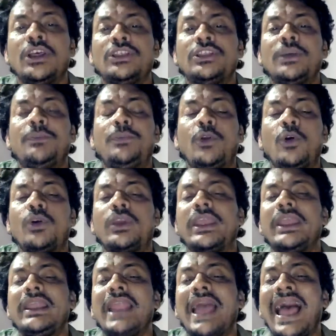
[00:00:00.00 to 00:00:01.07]
The
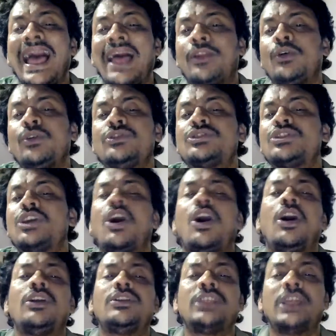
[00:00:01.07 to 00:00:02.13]
broken arrows
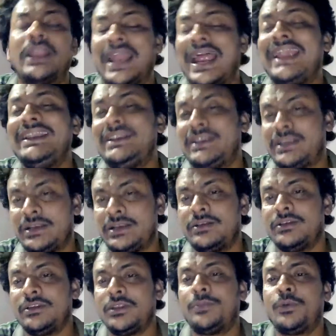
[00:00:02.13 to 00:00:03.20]
on the right,
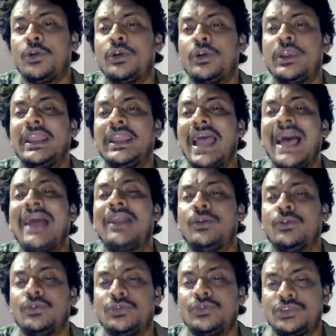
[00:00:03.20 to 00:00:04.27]
the broken
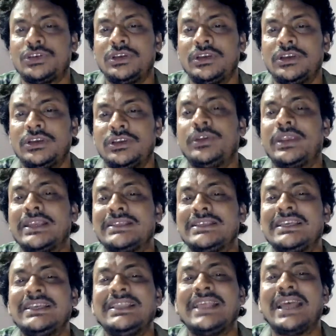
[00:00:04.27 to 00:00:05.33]
arrows, you can
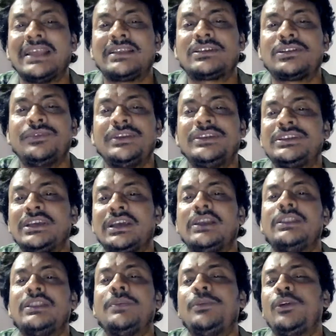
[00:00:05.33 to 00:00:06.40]
see that which
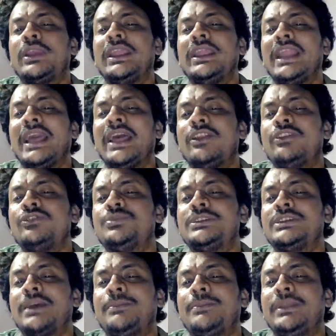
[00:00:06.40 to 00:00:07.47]
the broken arrows
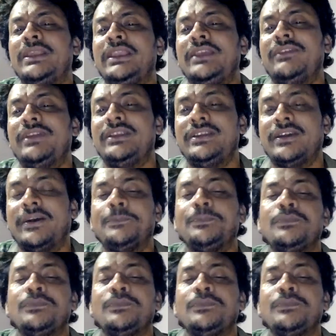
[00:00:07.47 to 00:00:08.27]
which have been given here.